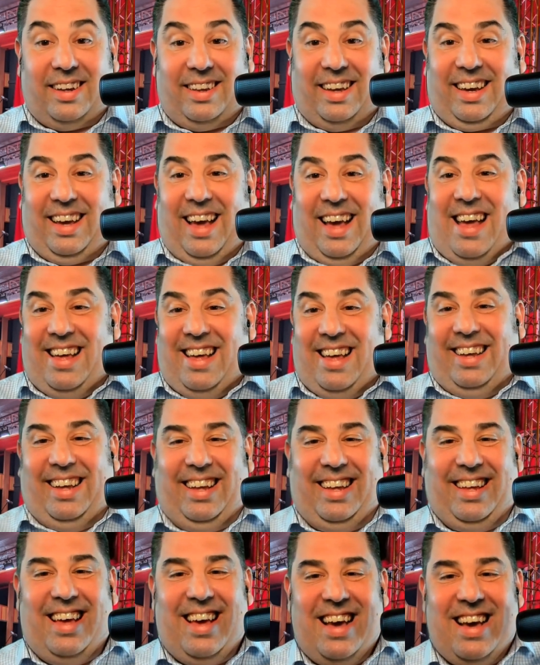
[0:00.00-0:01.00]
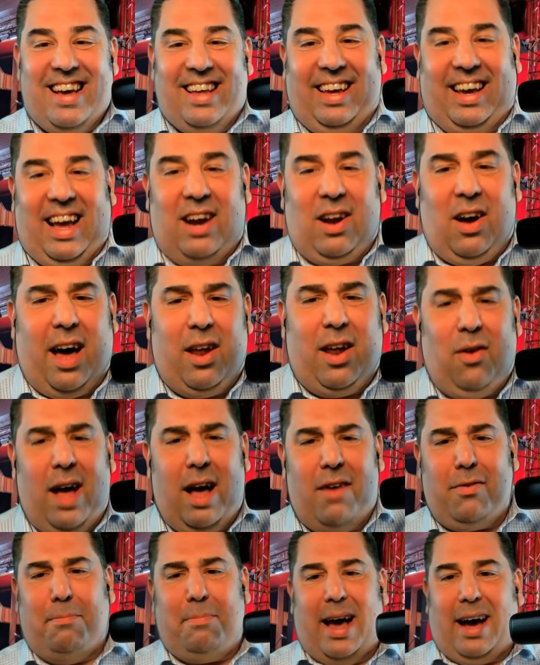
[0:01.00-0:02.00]
Like like I don't
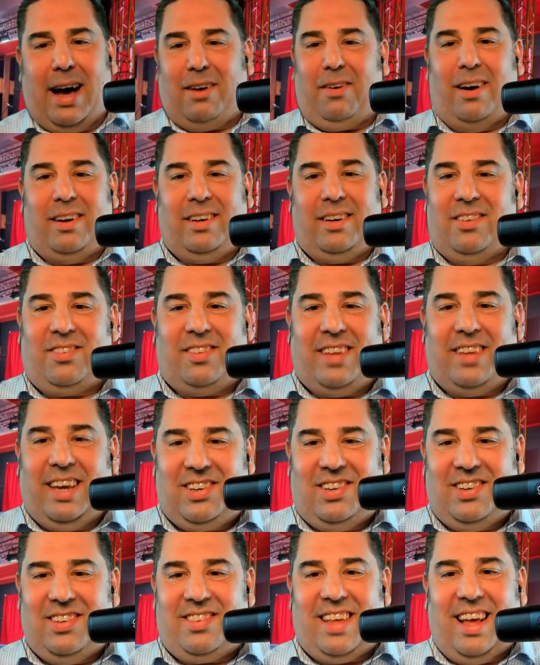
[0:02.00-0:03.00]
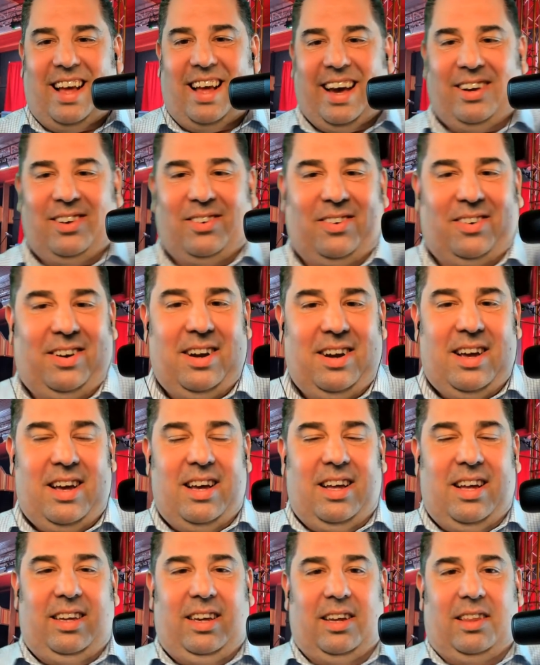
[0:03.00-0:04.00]
have a background in stage design, or
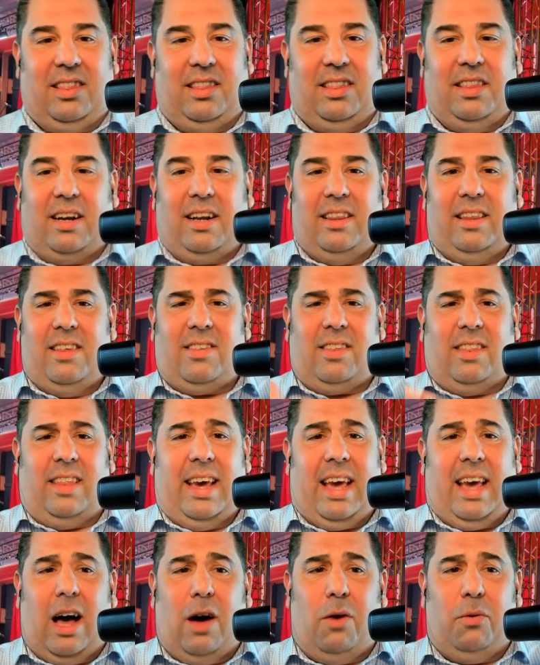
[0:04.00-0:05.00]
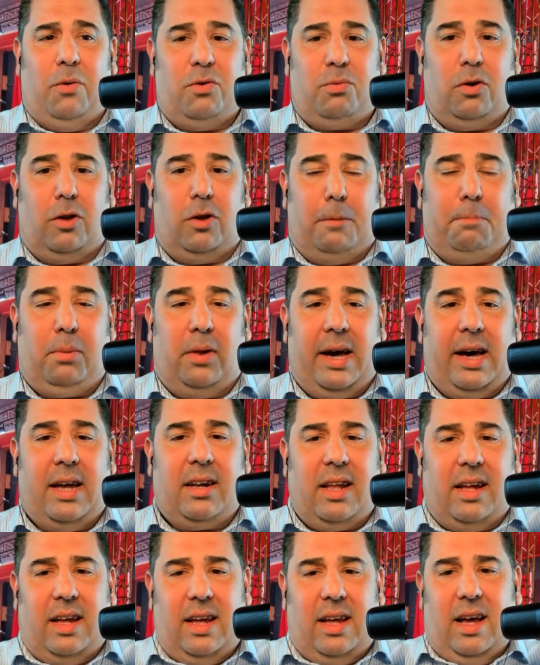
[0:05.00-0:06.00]
none of this layout was really planned.